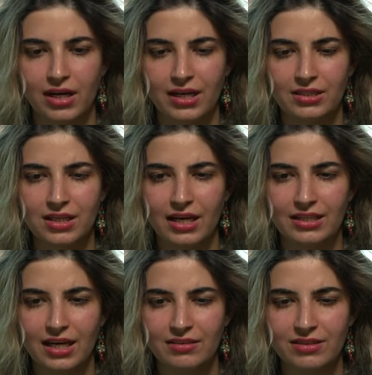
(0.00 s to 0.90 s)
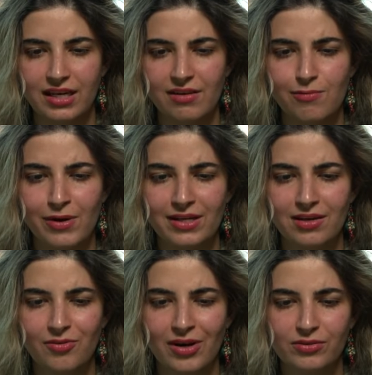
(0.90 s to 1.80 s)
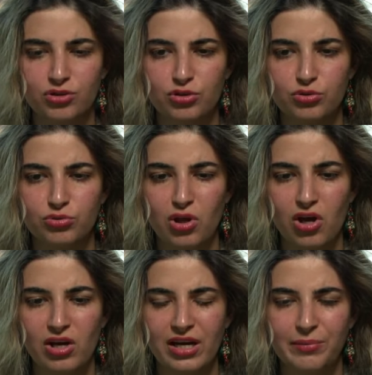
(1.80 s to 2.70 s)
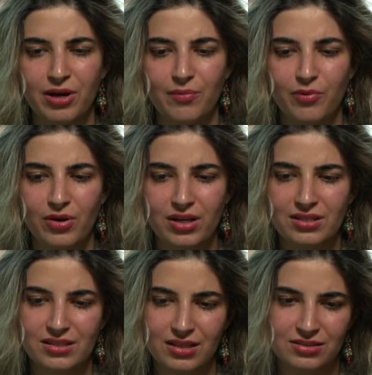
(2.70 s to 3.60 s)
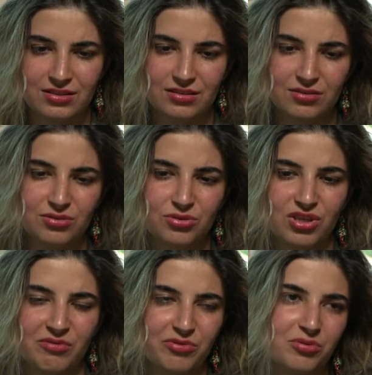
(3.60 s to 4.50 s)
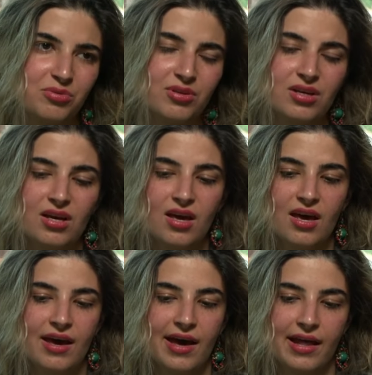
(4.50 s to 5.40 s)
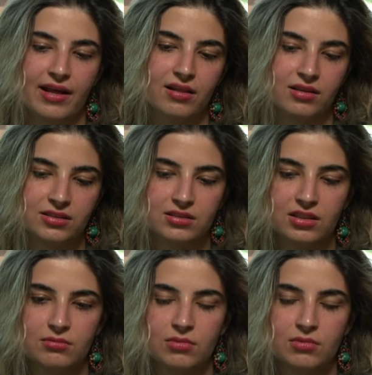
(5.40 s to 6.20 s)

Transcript: and it I, I kind of waited around too long, and my opponent got a little too comfortable, and I lost the game.